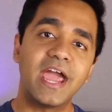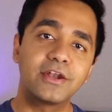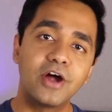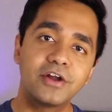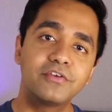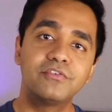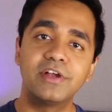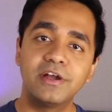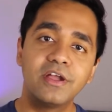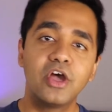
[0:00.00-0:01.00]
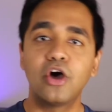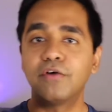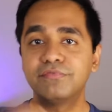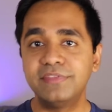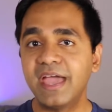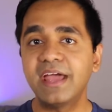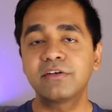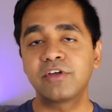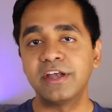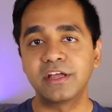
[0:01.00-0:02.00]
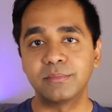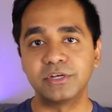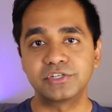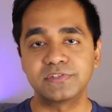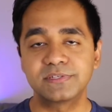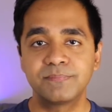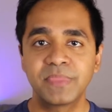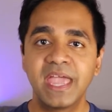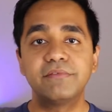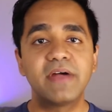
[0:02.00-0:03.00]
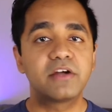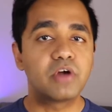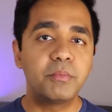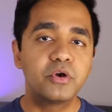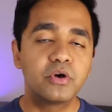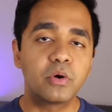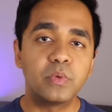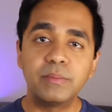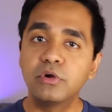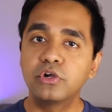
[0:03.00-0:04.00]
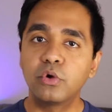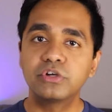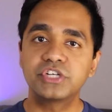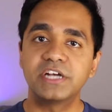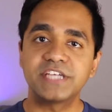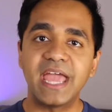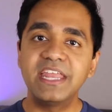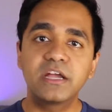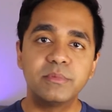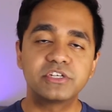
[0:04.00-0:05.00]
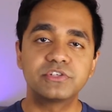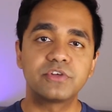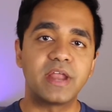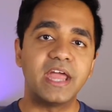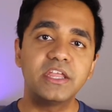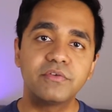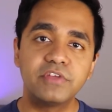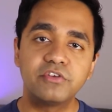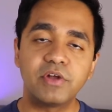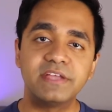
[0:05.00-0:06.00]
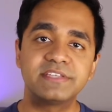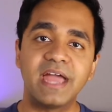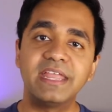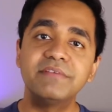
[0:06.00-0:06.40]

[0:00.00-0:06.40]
and gotten rid of their trading commissions. In fact, Robinhood or Webull don't charge any commissions on any of their trades, and